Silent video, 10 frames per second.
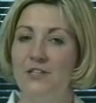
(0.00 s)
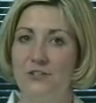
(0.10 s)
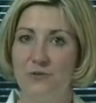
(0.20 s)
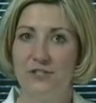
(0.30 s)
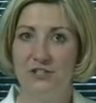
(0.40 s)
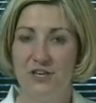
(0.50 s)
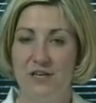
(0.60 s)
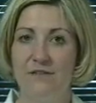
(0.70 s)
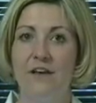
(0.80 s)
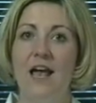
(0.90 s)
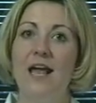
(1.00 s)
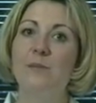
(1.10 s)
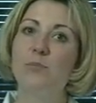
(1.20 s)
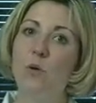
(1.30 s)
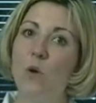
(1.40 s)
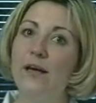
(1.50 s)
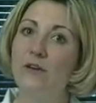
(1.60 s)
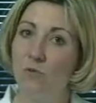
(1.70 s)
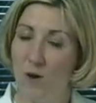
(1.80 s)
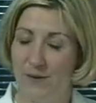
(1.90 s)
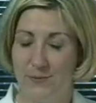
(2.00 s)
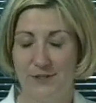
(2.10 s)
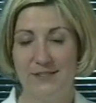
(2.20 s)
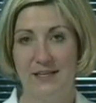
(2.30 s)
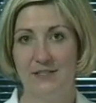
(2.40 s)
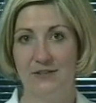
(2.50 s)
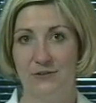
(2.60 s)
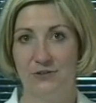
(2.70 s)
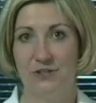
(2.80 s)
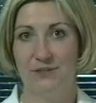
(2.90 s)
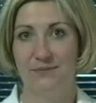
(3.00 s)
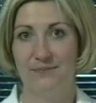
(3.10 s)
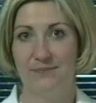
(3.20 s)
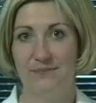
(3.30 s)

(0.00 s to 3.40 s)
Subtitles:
to achieve a 0.1% dilution.